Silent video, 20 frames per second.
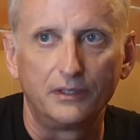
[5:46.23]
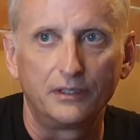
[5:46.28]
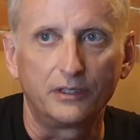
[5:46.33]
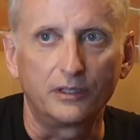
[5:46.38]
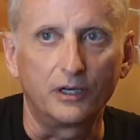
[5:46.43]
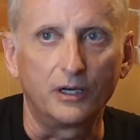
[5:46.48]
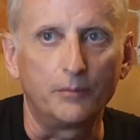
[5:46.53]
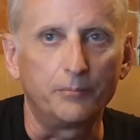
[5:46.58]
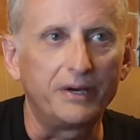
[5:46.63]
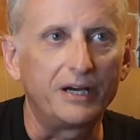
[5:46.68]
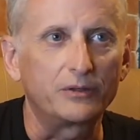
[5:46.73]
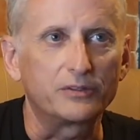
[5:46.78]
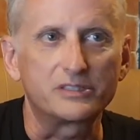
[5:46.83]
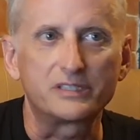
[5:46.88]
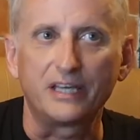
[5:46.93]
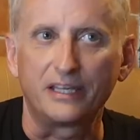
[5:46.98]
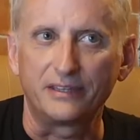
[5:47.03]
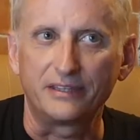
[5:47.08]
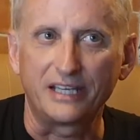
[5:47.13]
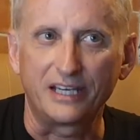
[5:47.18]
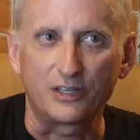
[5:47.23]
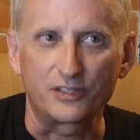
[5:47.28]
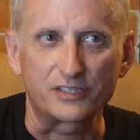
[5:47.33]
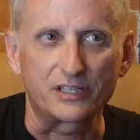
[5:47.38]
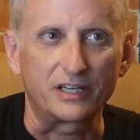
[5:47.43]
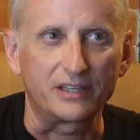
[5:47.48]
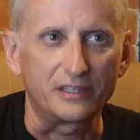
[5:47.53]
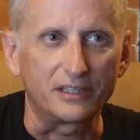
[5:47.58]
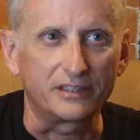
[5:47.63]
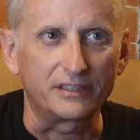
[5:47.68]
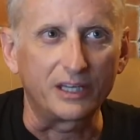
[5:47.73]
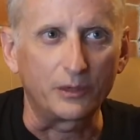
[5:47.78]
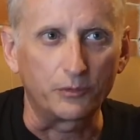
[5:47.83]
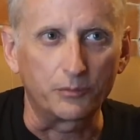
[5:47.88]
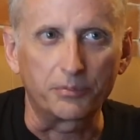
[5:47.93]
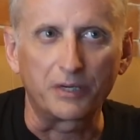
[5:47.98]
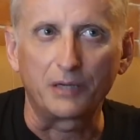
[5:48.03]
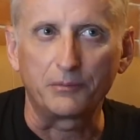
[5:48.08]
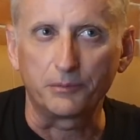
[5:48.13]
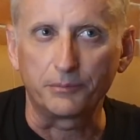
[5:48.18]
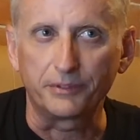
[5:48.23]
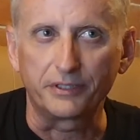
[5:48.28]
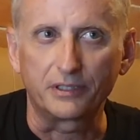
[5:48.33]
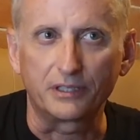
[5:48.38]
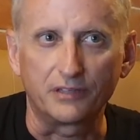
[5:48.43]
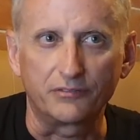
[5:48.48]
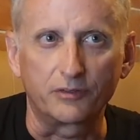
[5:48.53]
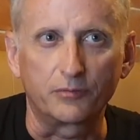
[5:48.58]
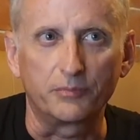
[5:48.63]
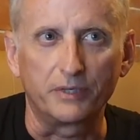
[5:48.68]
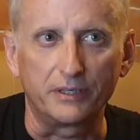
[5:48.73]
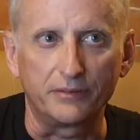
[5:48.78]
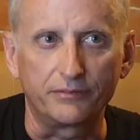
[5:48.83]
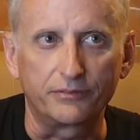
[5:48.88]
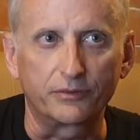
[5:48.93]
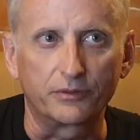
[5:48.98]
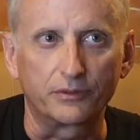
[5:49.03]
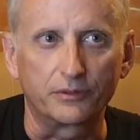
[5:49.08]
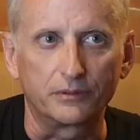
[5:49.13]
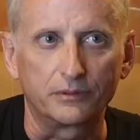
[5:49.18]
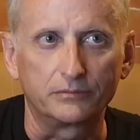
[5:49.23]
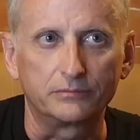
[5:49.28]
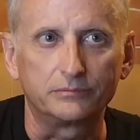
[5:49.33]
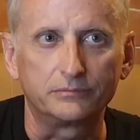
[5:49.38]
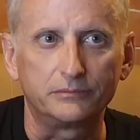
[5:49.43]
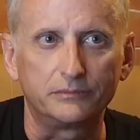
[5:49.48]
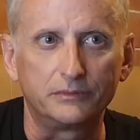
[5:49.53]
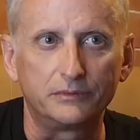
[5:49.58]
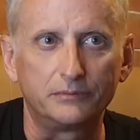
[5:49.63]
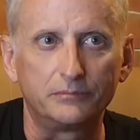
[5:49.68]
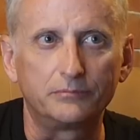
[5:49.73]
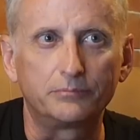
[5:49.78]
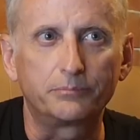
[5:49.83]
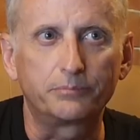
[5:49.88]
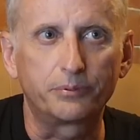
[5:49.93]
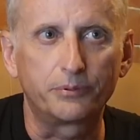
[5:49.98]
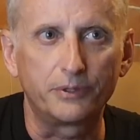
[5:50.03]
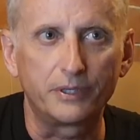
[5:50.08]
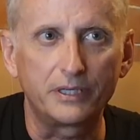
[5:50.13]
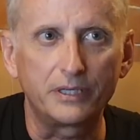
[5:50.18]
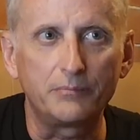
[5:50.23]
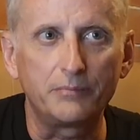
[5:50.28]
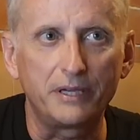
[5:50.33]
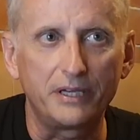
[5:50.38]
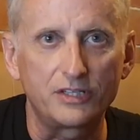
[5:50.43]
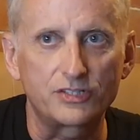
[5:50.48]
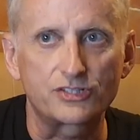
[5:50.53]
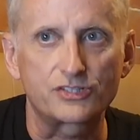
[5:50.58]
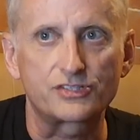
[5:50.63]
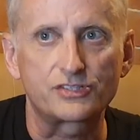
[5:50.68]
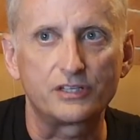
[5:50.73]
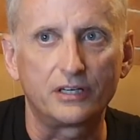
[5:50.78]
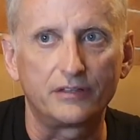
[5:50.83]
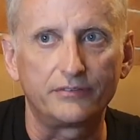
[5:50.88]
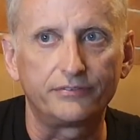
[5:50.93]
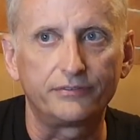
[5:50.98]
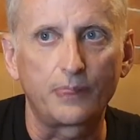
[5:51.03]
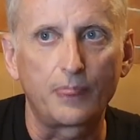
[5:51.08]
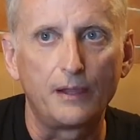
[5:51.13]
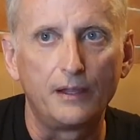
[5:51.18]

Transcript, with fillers: You know, about ten thousand. I think that would probably cover me for oh yeah, pretty major stuff.